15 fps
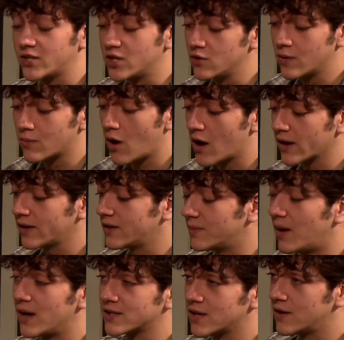too am rocking
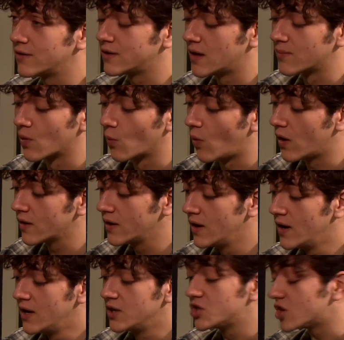Yamato at number 1,
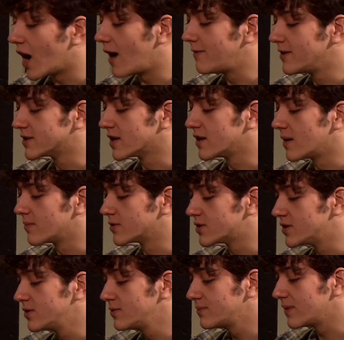Chava's at number
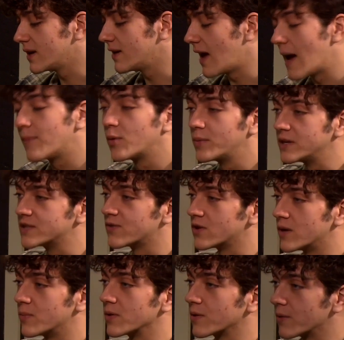2, and Applebee's for
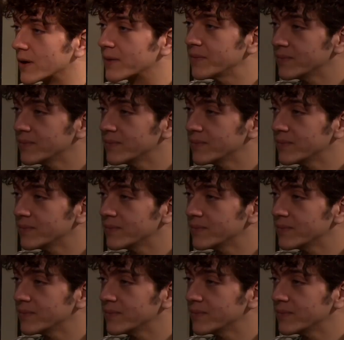number 3.